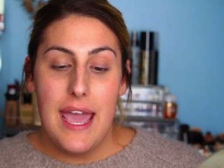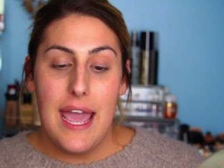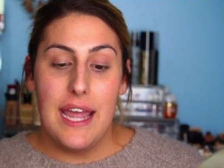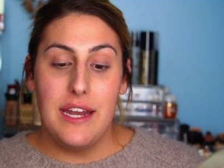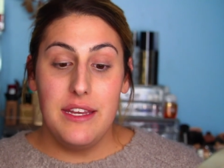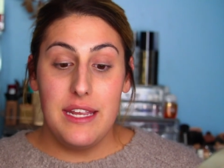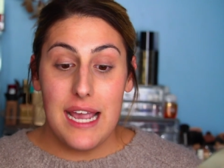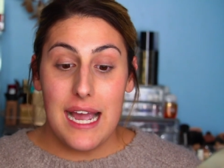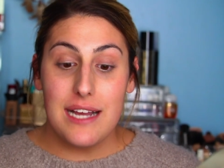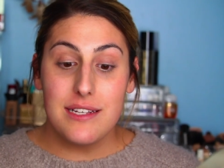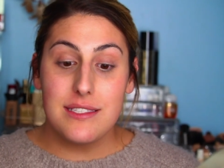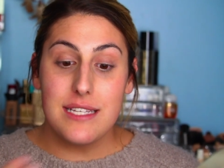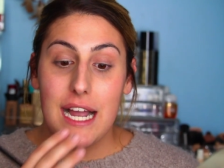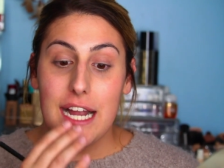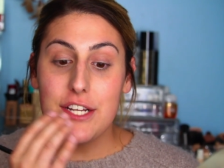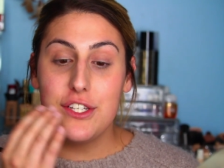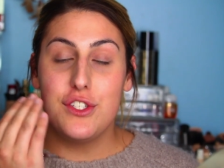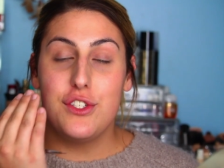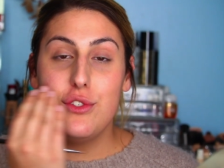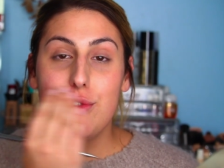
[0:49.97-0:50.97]
And yes,
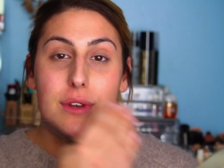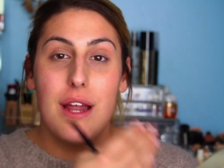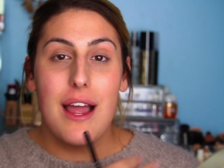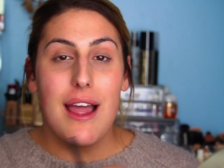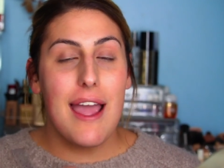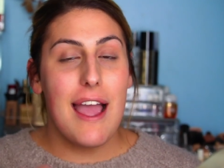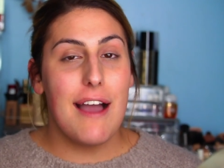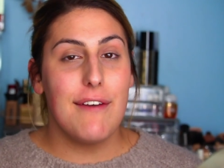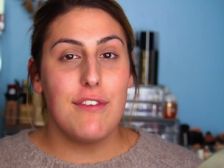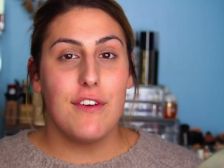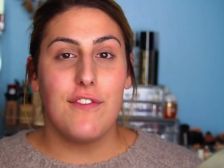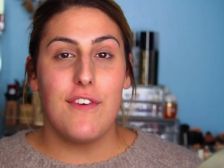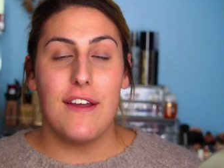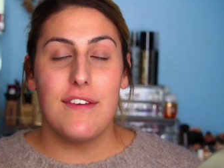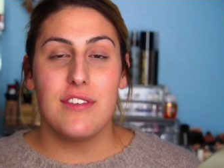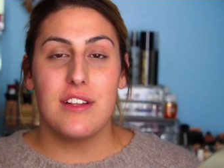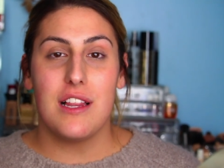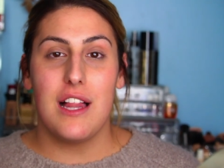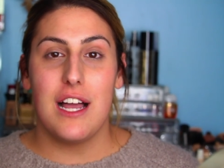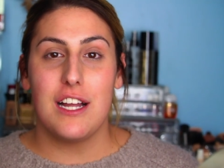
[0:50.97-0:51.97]
I do not have a
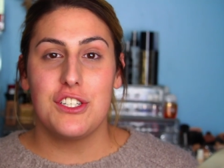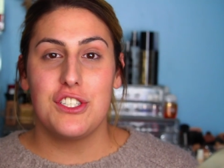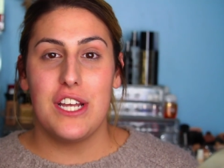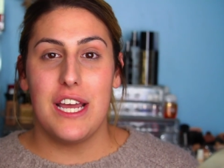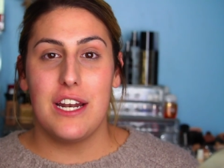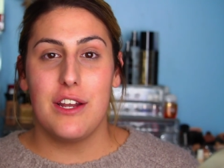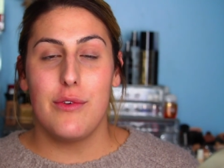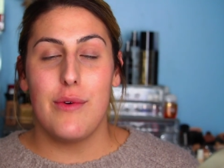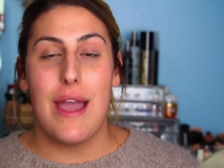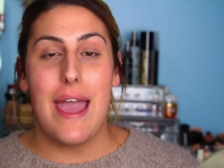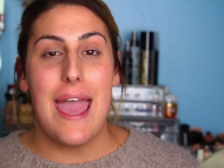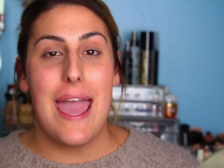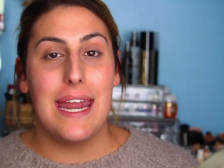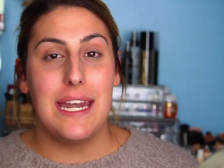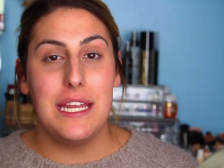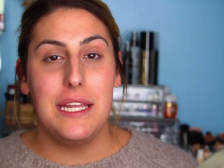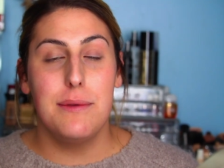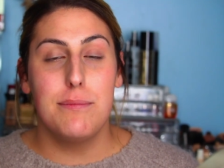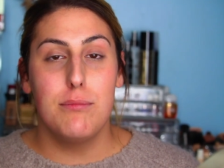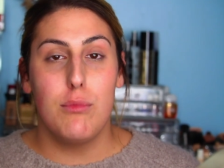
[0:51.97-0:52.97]
five o'clock shadow
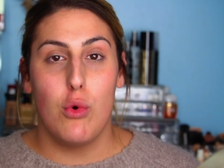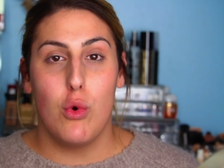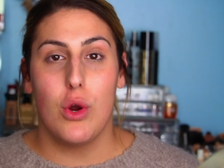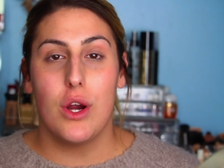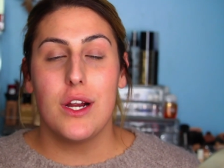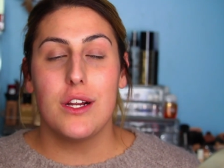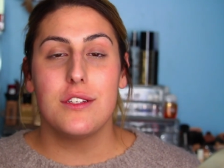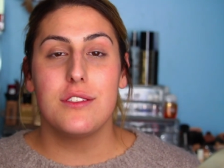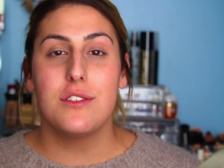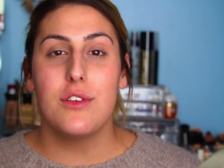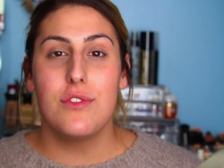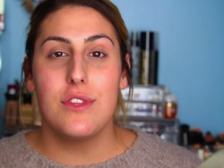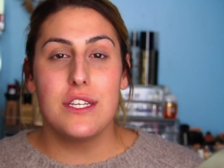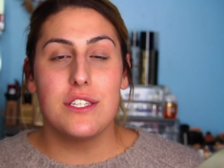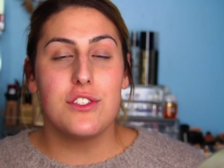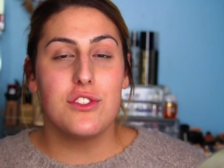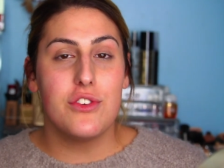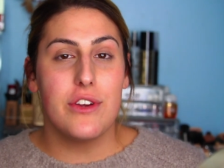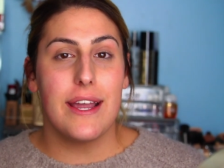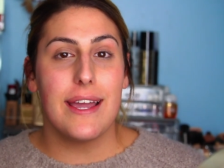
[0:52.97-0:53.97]
anymore, so
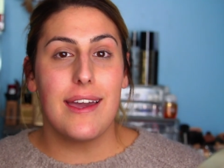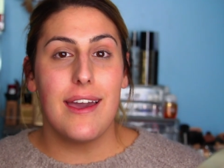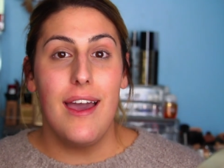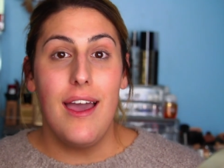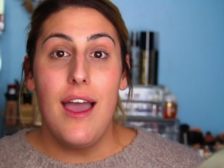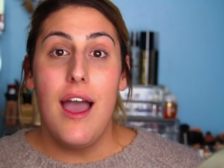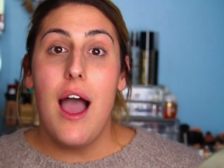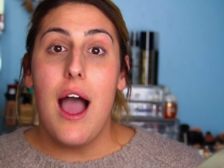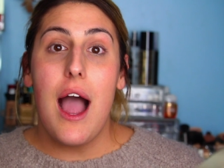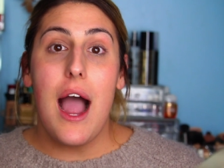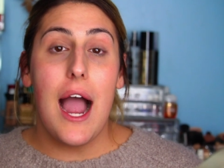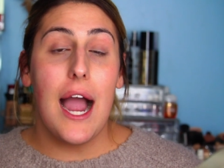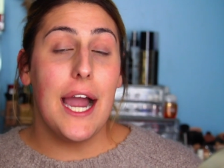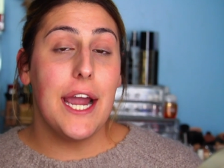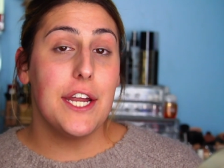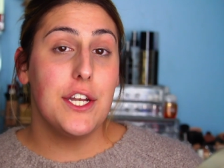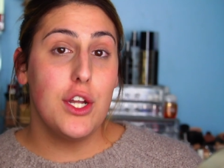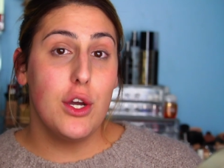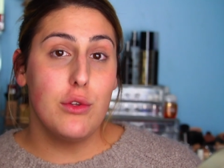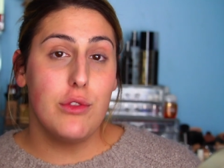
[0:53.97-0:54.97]
this trick
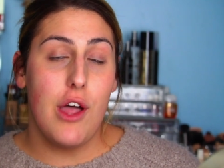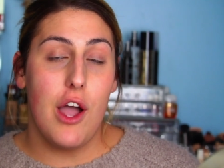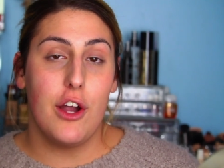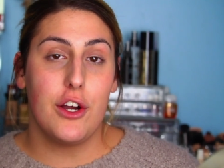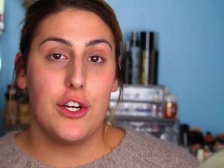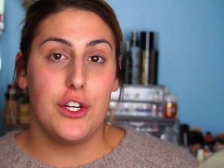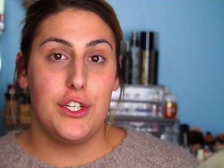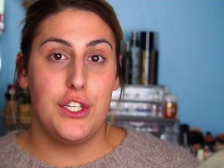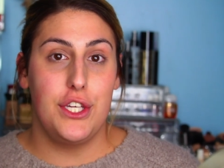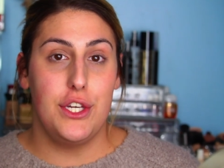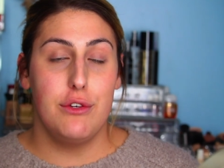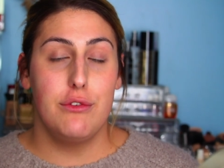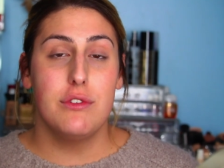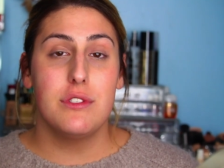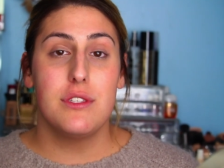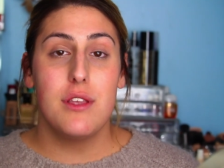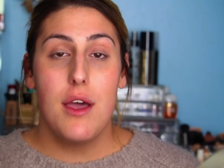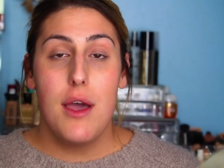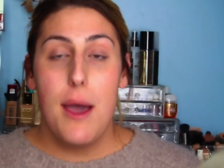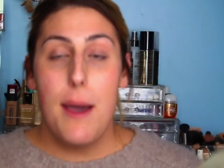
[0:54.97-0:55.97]
I no longer
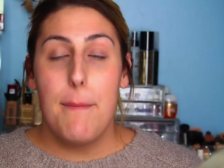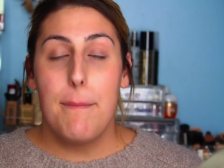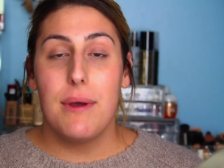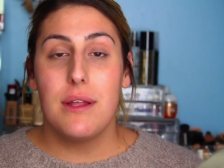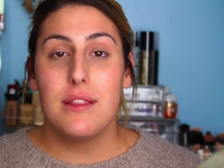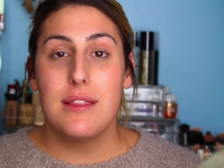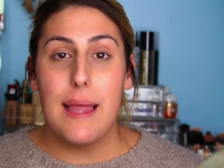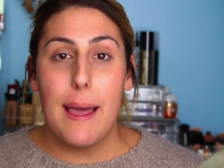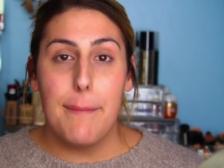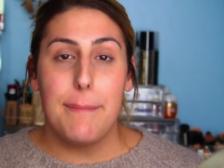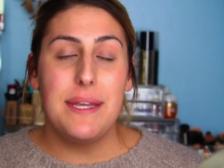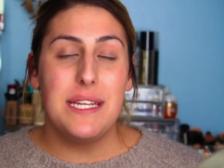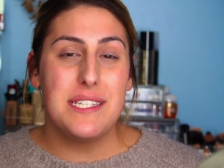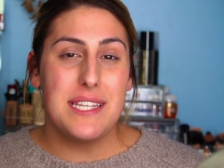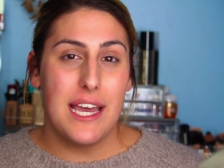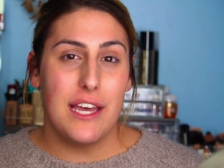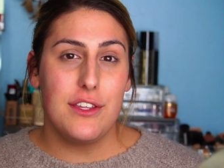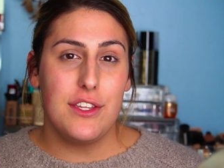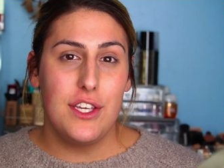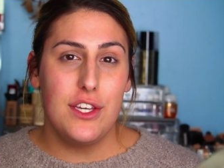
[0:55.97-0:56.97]
use, but let me
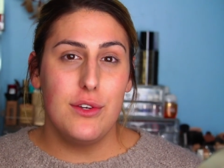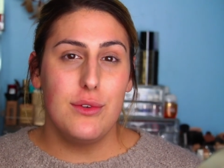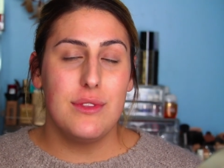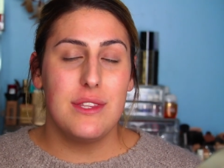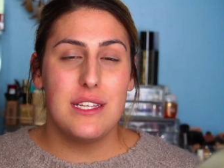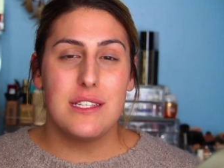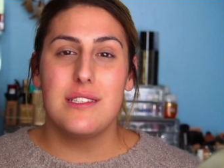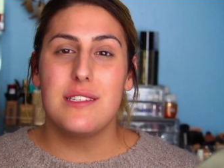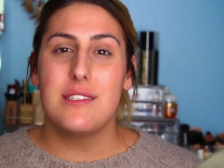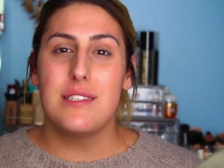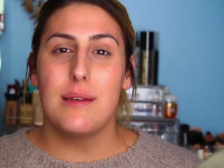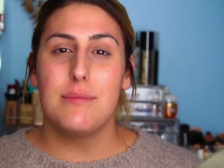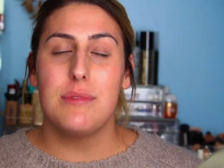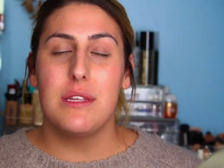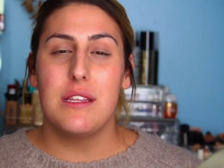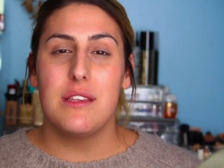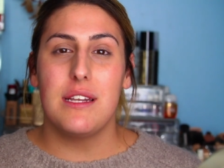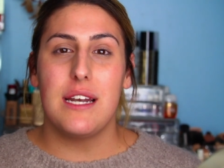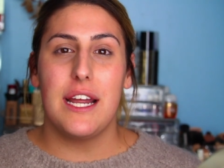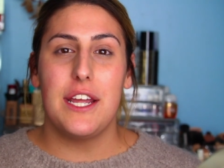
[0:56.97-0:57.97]
tell you, this is
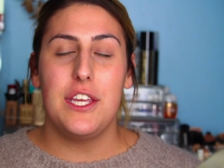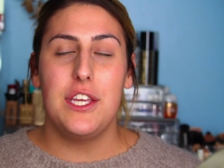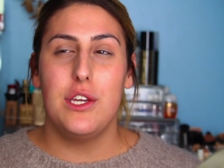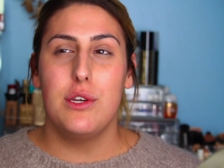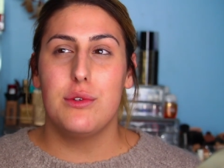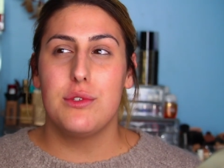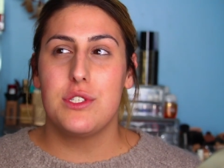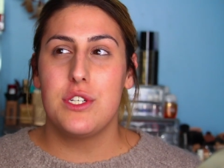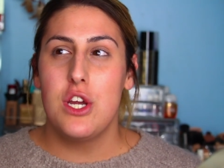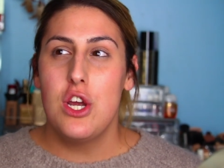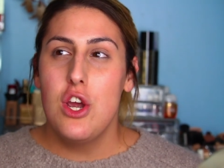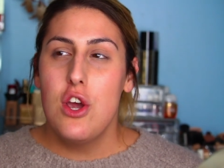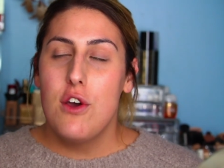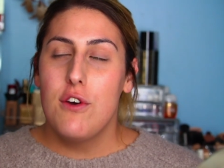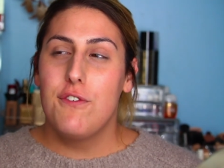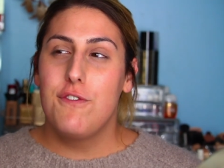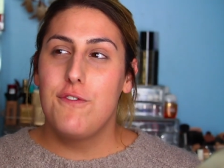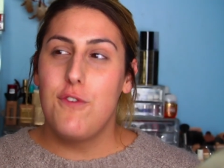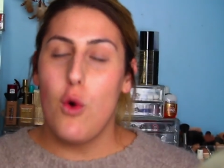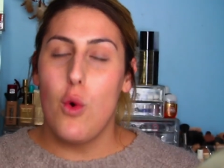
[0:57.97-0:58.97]
something that I used
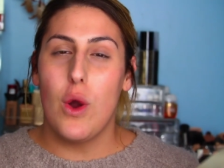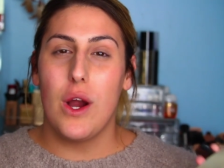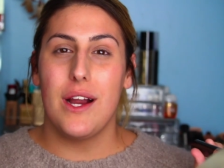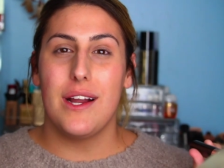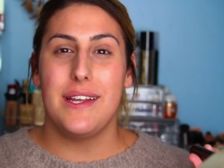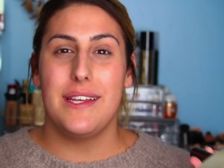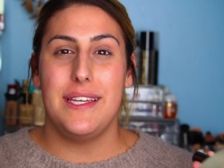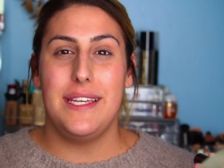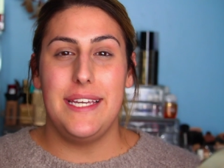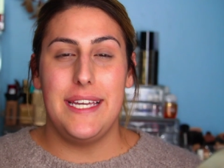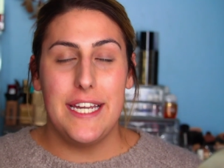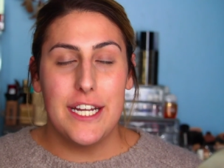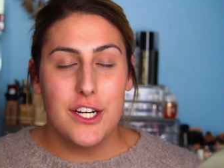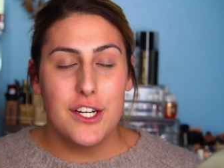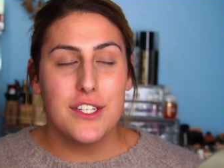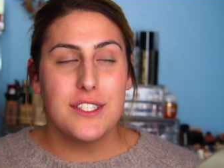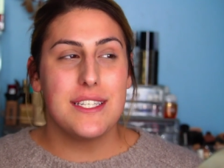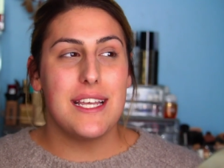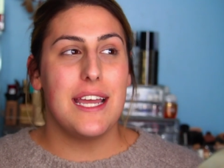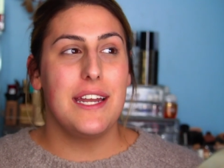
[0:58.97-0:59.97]
for
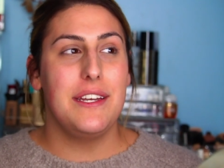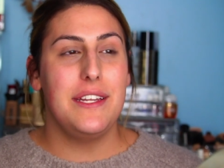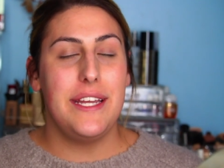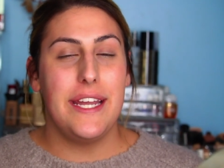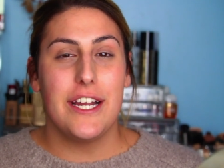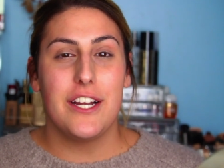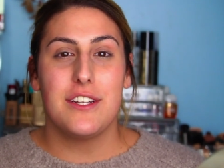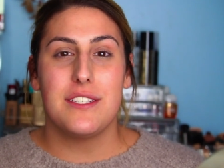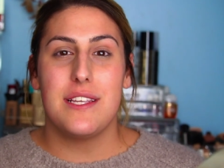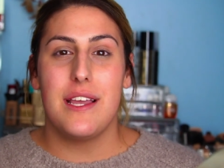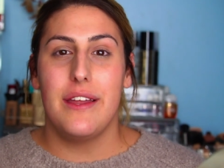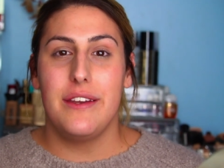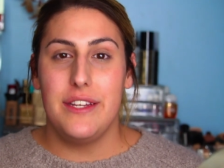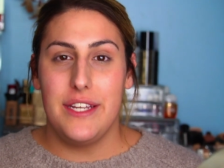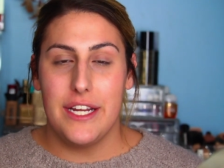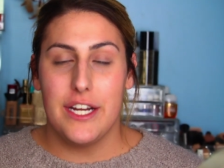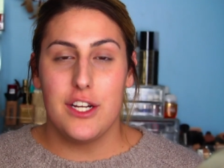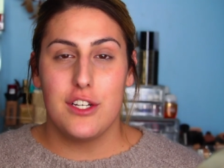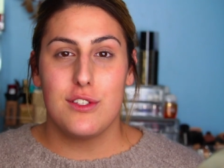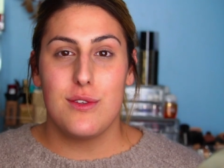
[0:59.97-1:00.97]
years and years
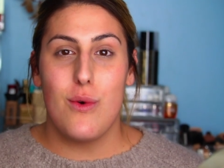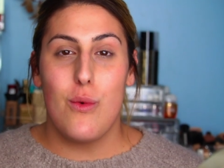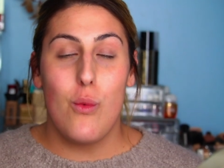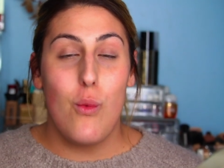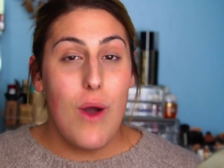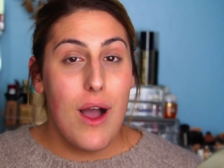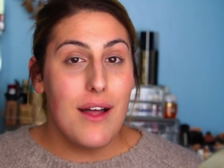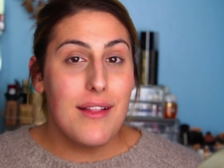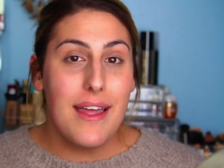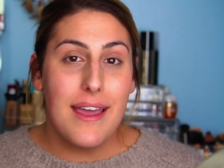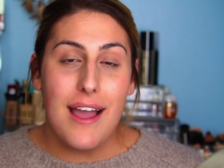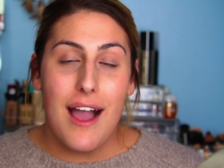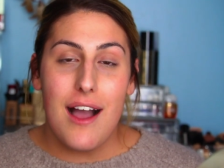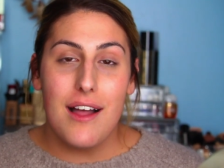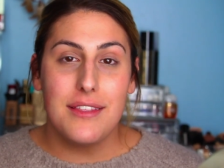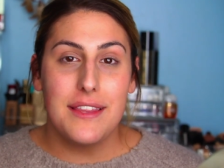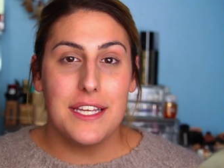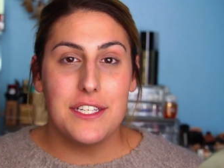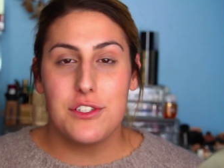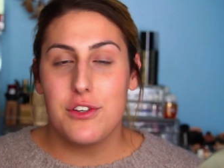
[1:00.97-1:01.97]
and years while I
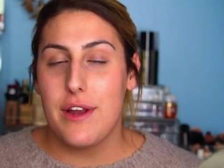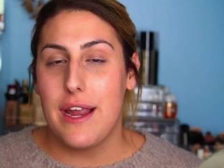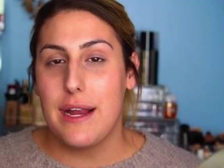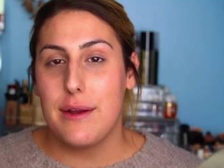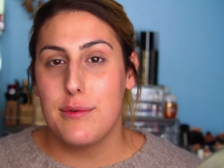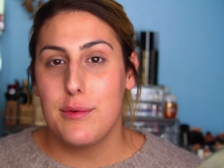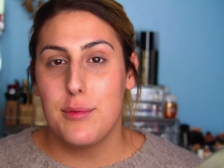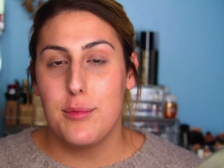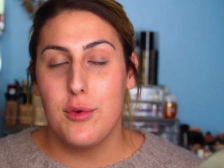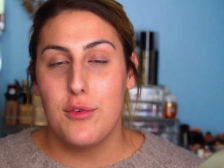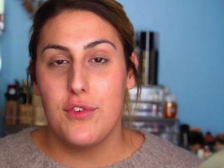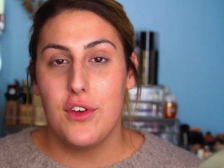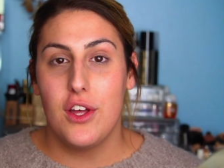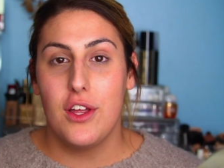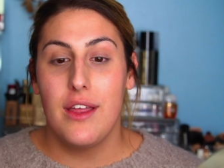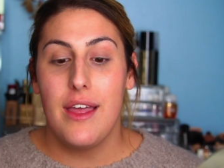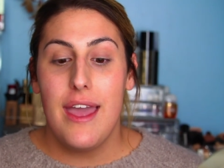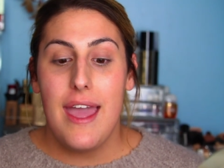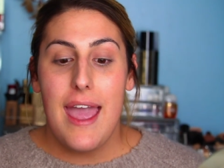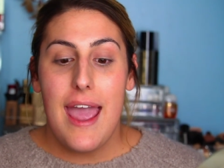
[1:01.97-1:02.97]
got laser hair
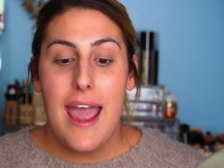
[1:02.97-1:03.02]
removal,